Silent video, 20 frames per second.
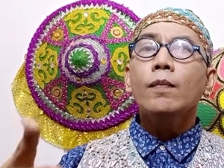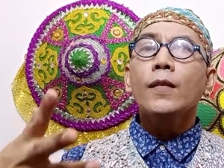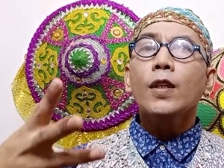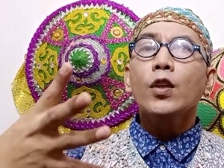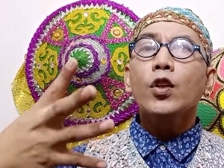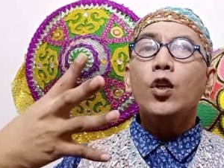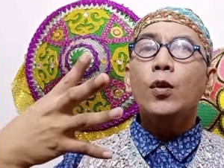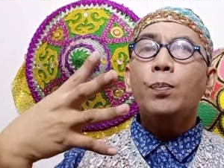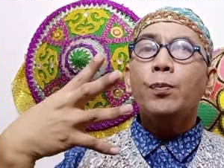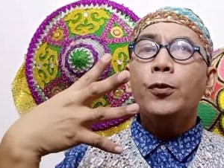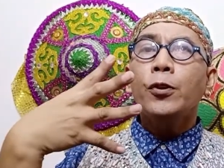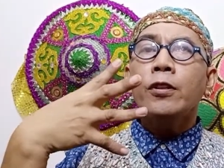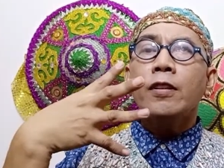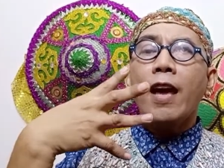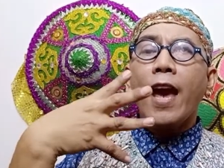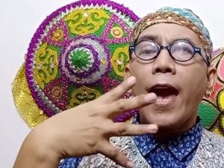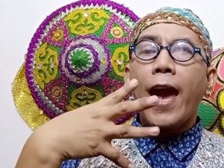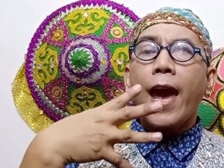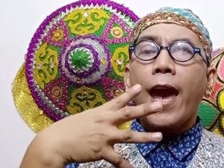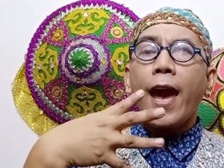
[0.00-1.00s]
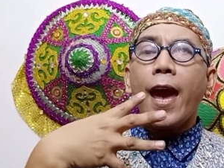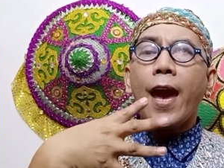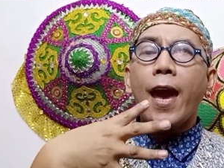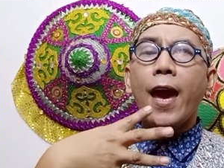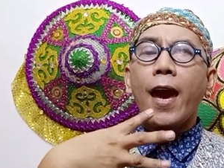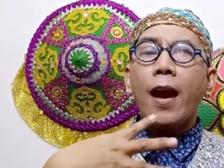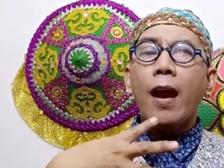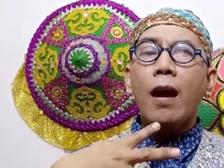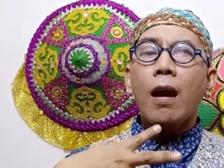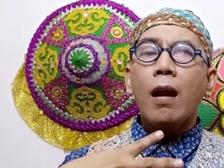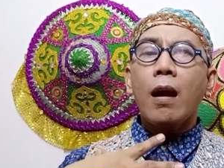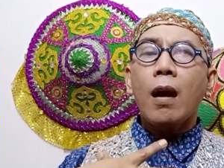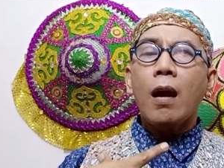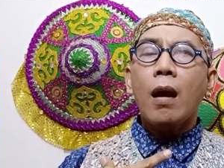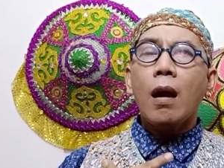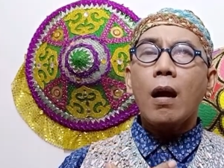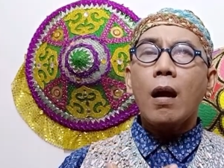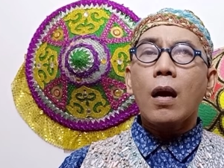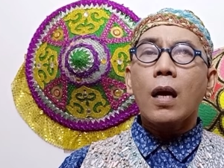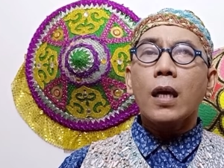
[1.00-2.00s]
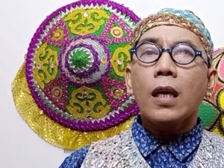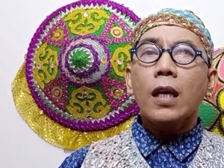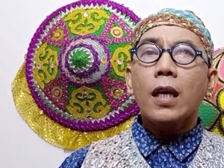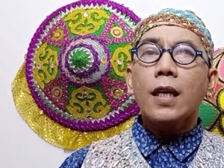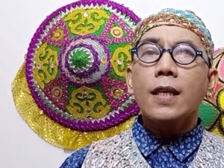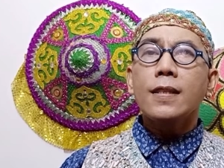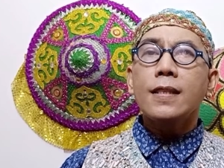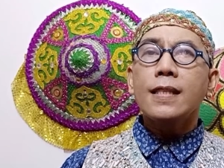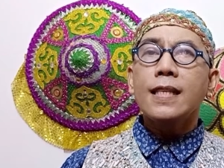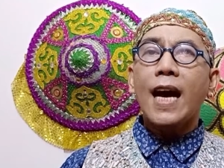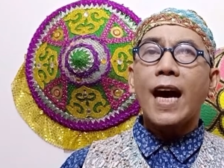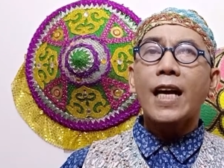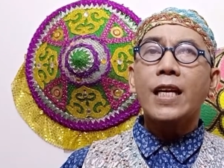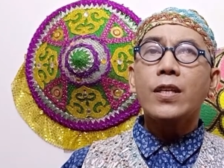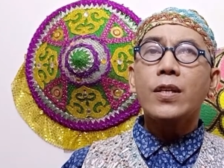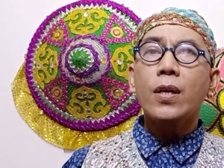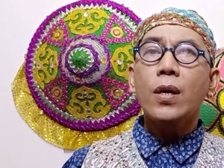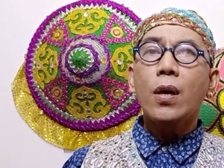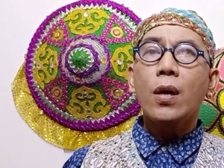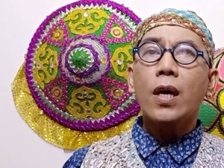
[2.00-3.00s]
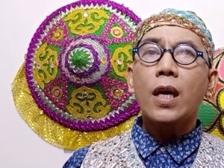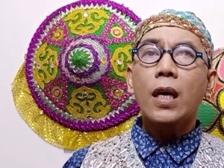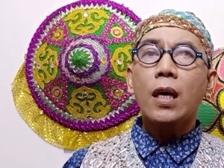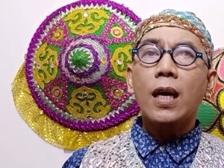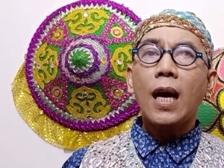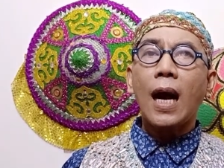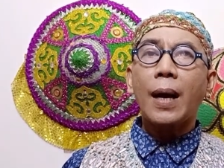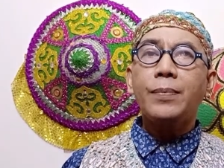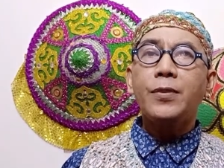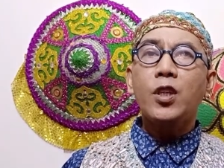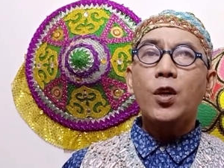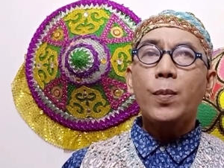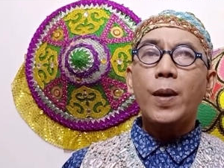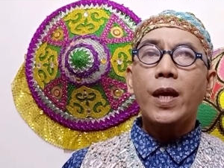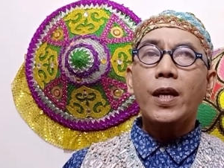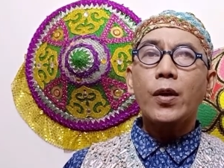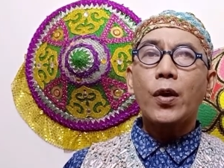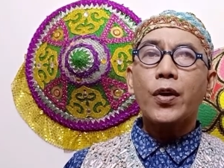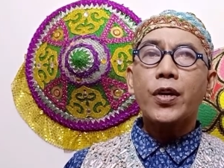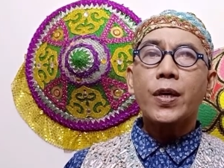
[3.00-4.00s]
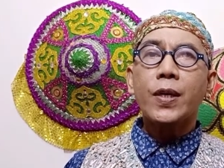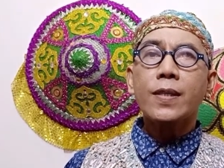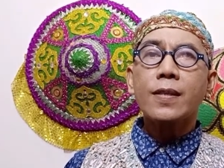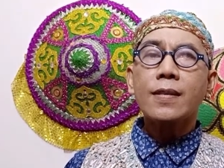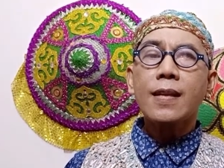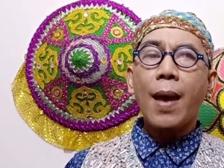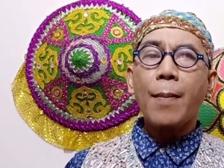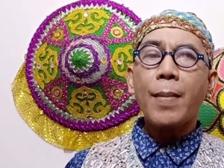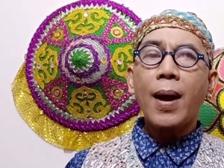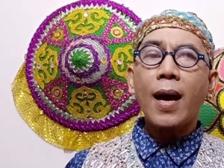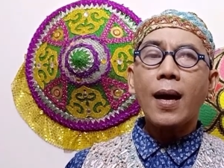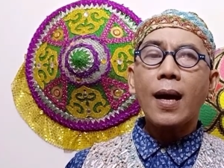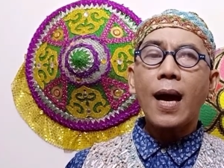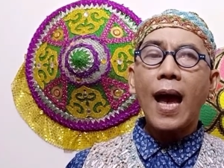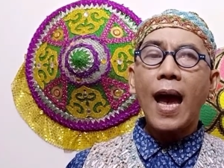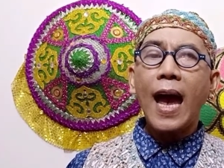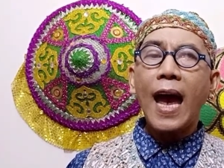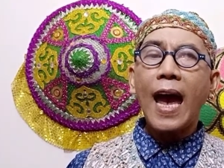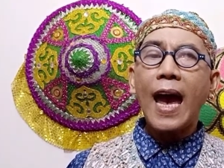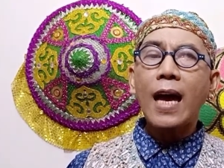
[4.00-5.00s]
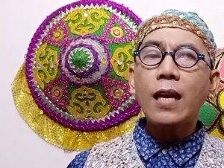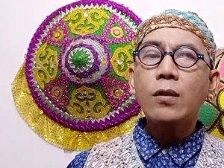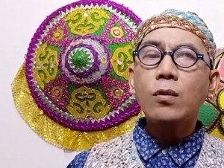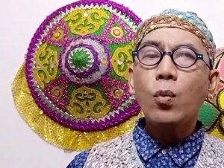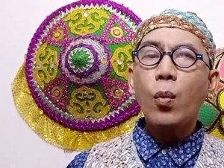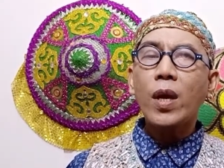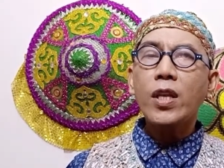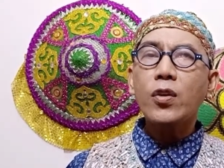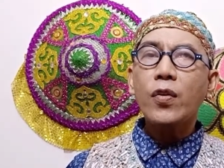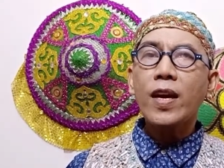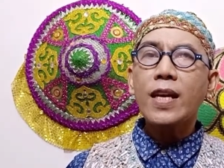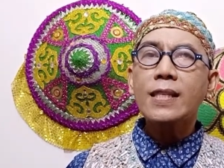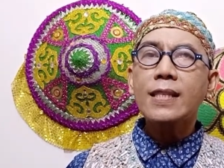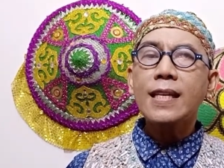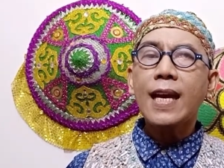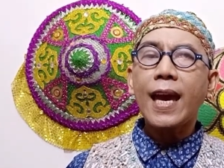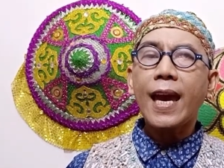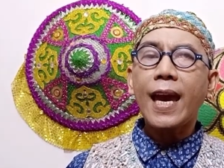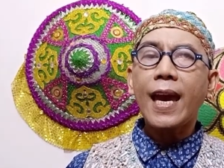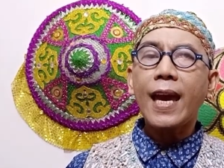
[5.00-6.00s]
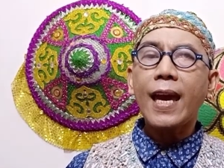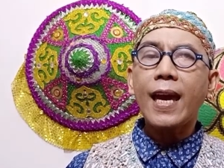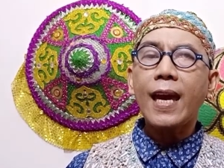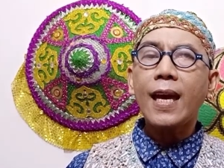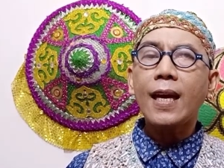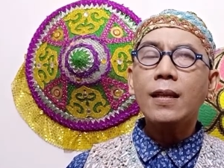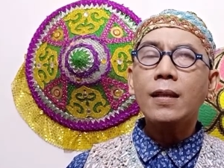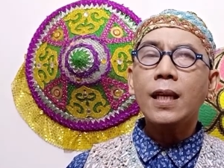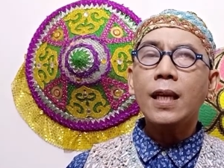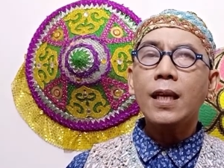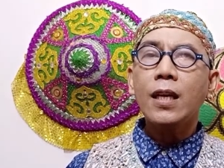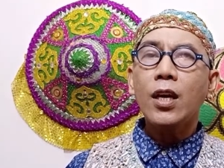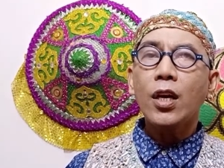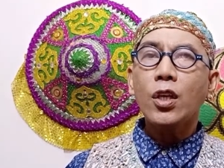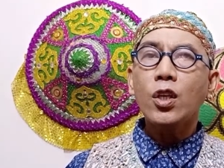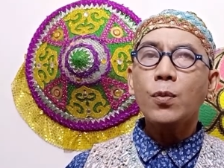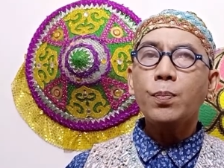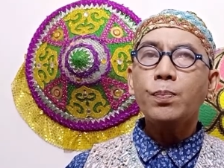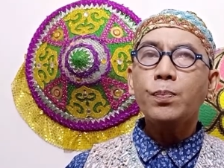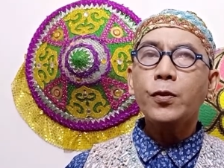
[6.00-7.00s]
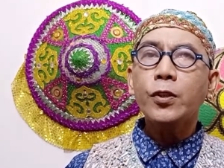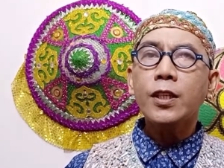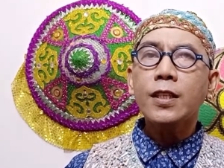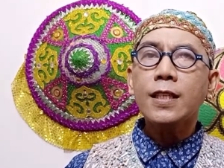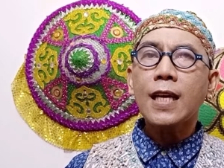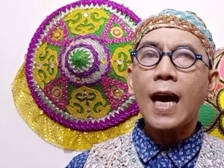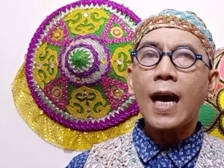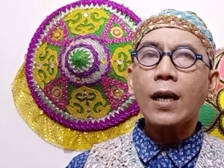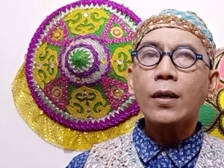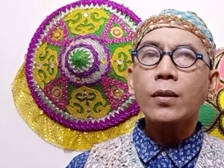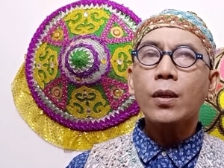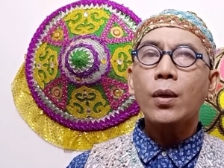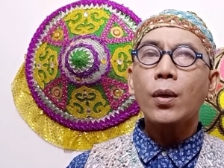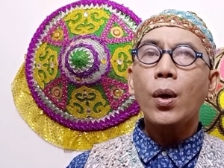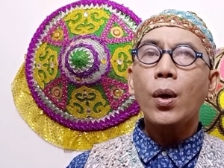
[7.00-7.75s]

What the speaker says: you put air inside your abdomen or your stomach, and when you exhale, you put it out.